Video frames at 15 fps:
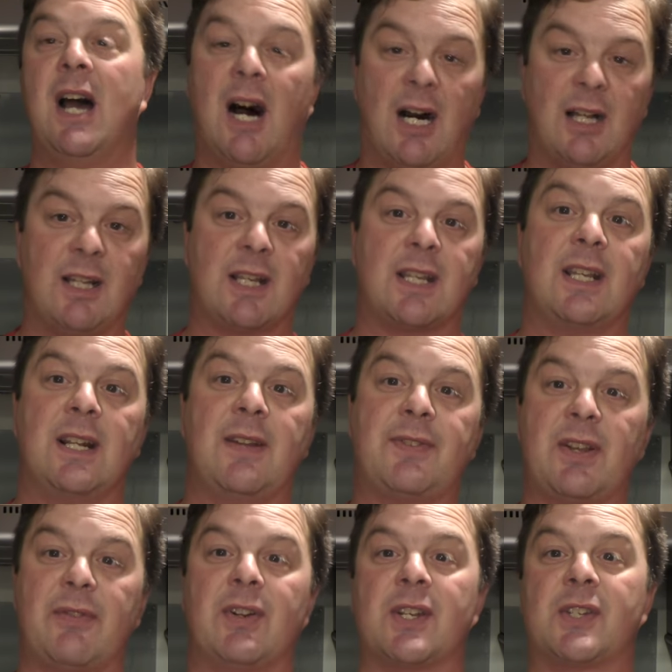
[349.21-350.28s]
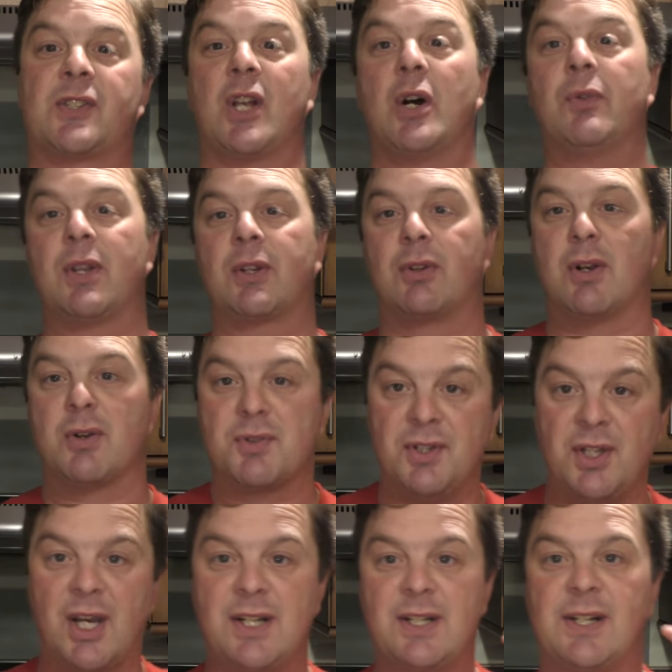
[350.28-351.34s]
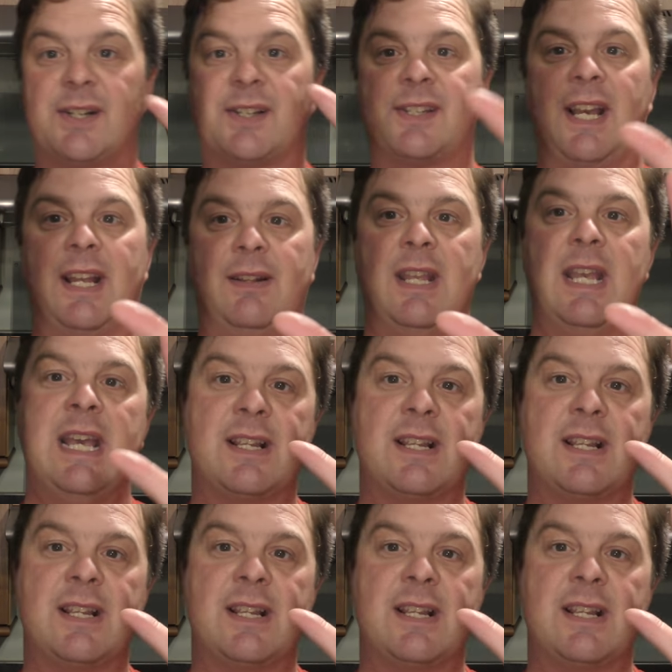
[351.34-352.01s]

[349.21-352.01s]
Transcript: I like it enough to give it a Stone the Crows 9 out of 10.